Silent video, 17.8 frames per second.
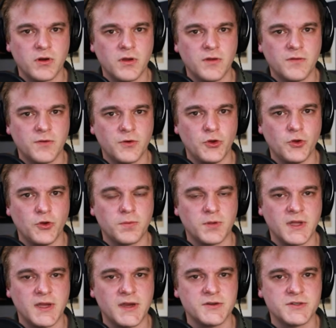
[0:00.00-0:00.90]
for newer
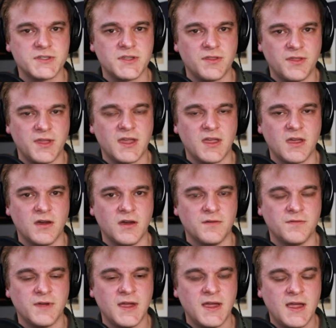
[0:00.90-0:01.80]
players to think
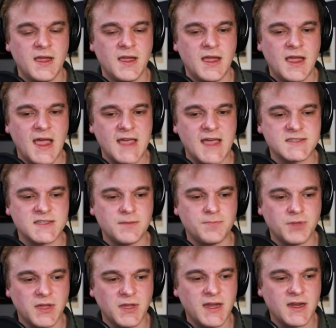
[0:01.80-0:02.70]
of as they
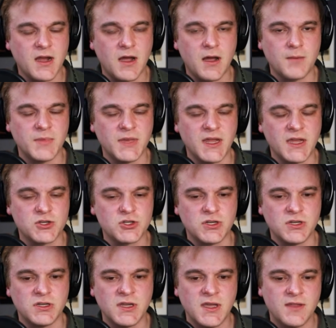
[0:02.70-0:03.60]
play a
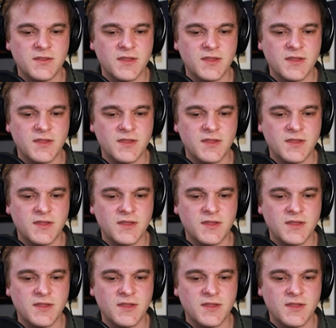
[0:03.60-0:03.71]
combination.